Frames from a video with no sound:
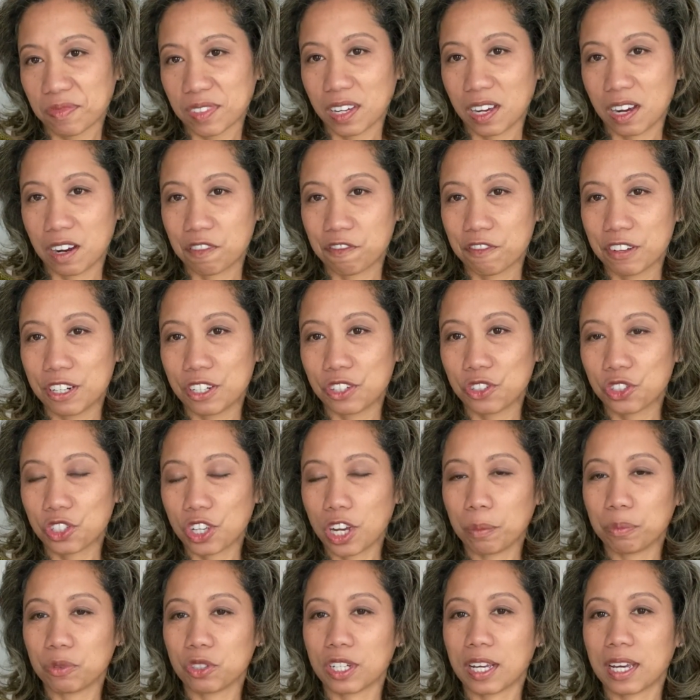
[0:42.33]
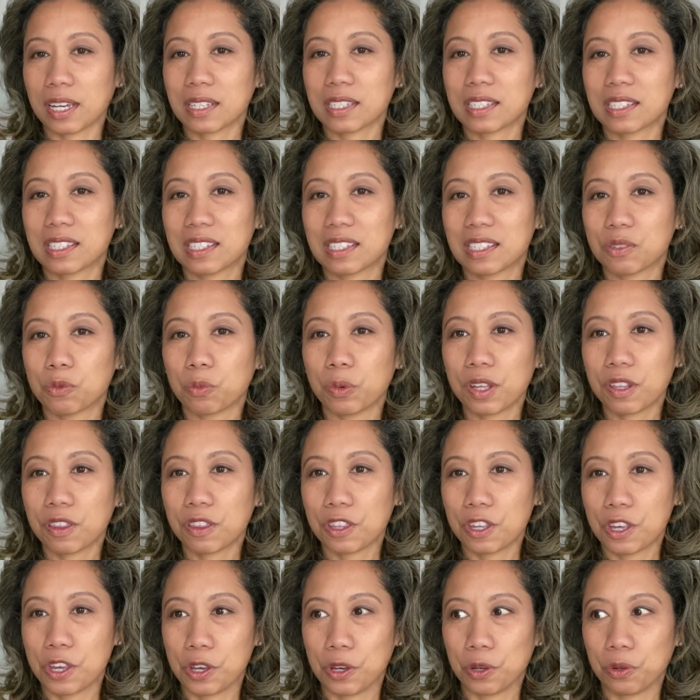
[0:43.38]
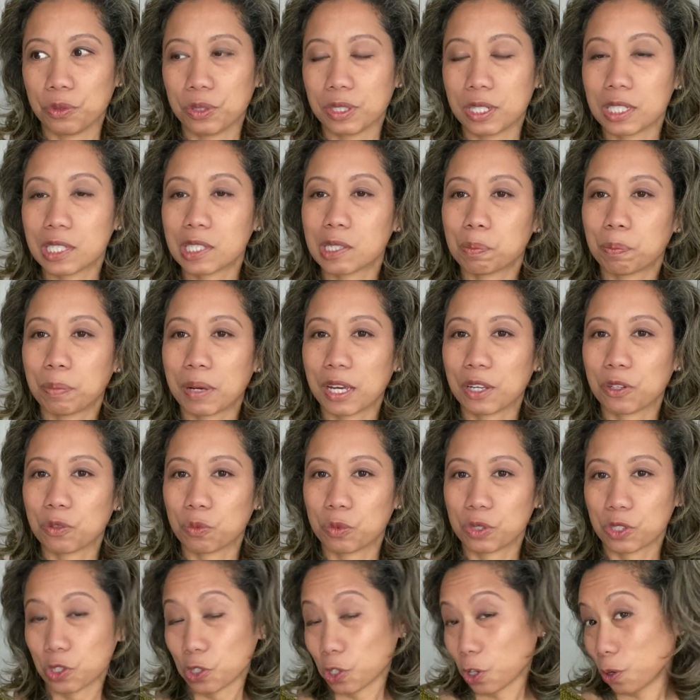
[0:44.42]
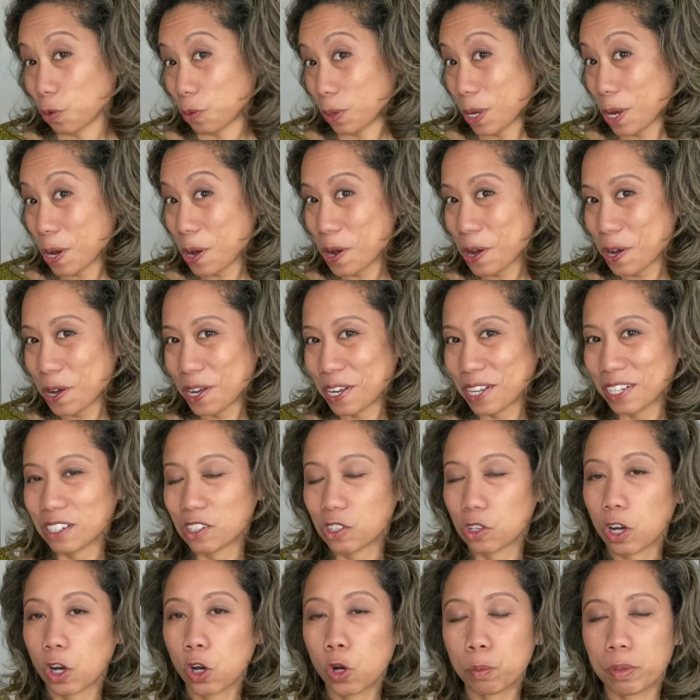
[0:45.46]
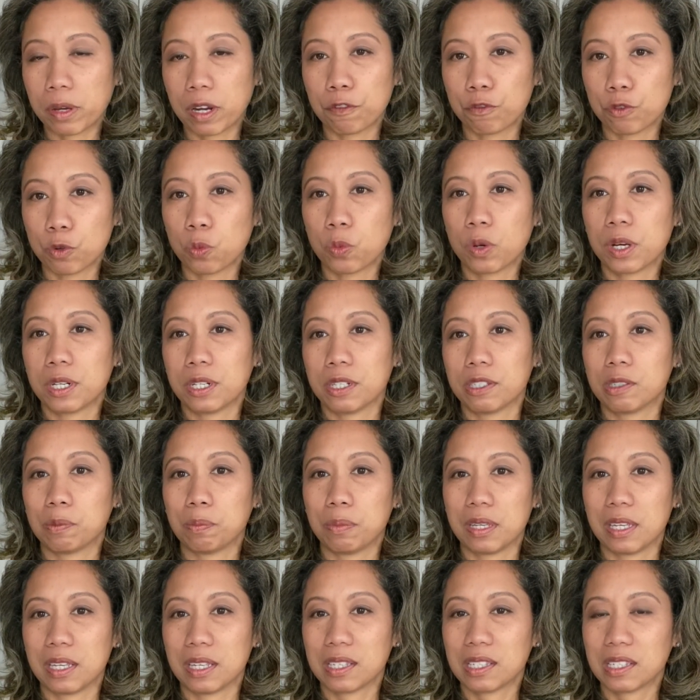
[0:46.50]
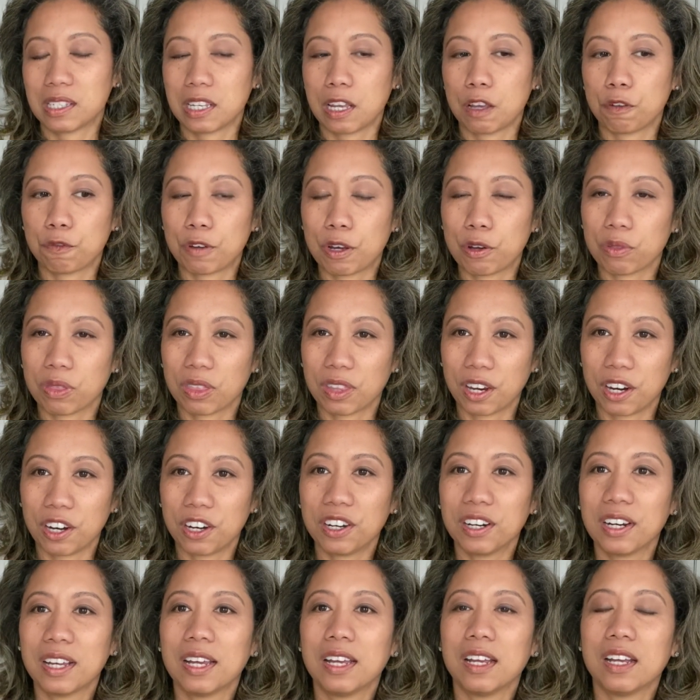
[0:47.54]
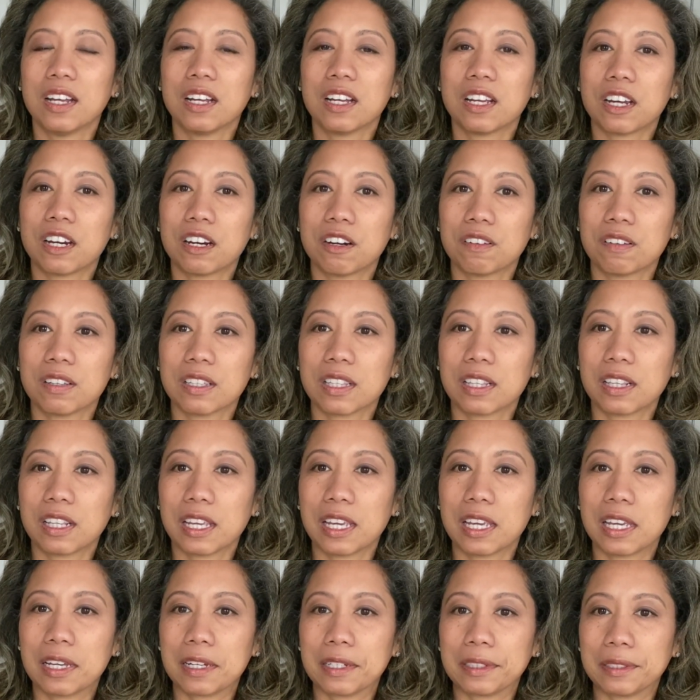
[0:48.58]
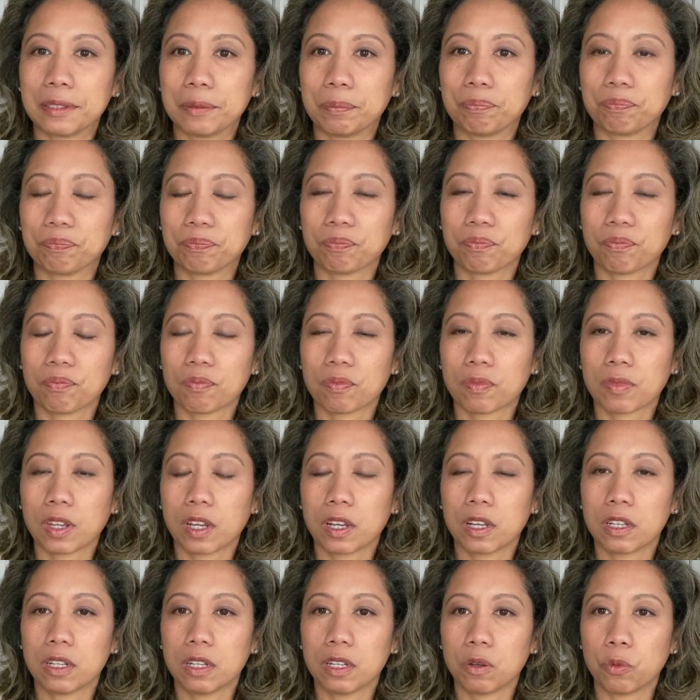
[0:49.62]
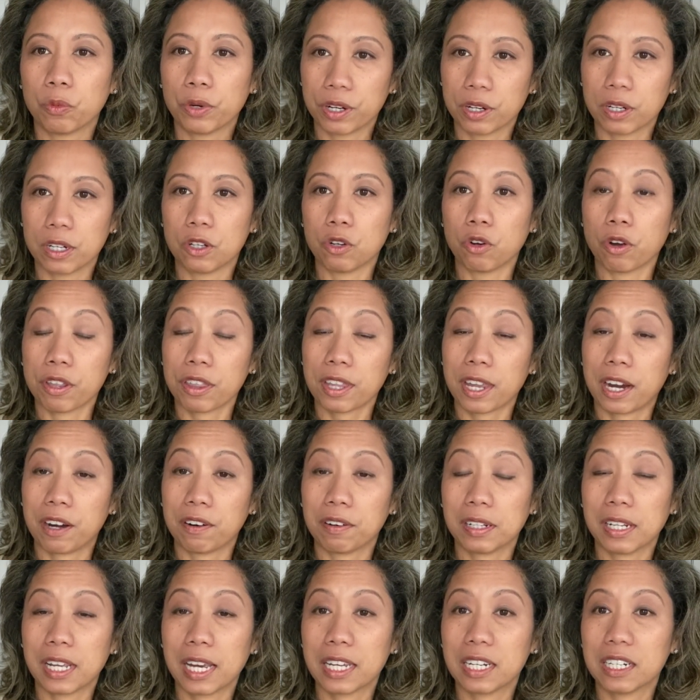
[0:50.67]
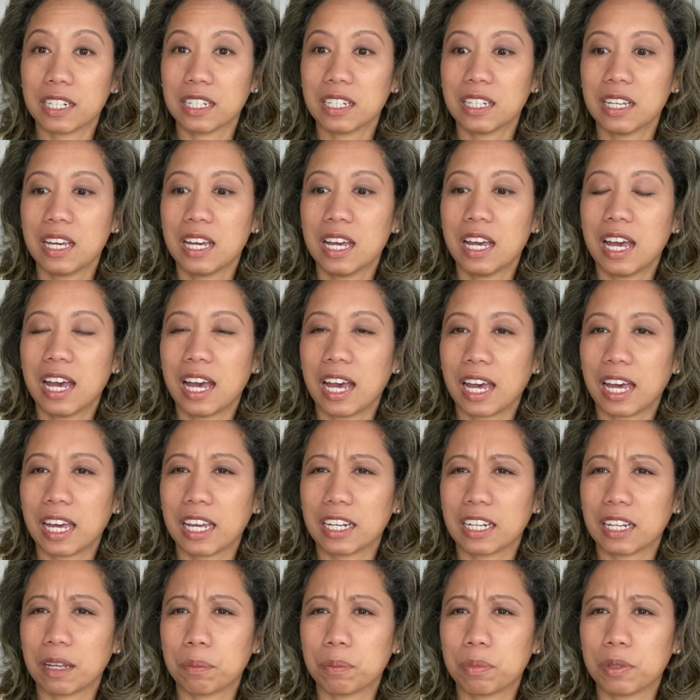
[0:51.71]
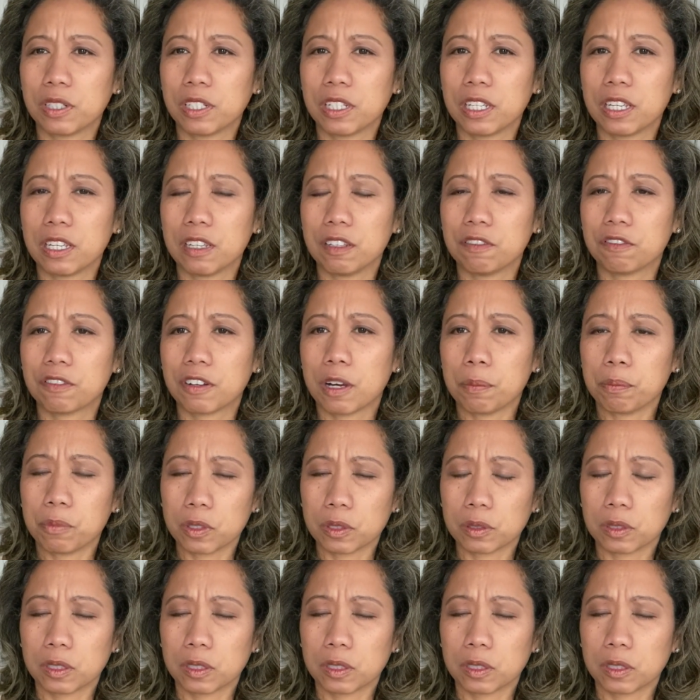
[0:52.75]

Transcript: our finished objects with you despite what's going on. So I hope everyone is being safe out there. Currently, we're in North Carolina, and I believe we're